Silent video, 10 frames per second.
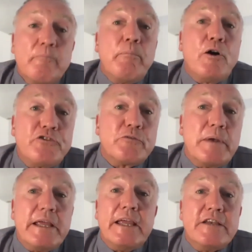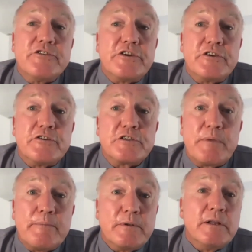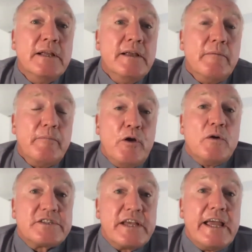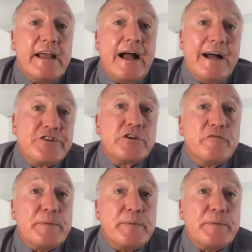possibly introduce people who are saying, I should have been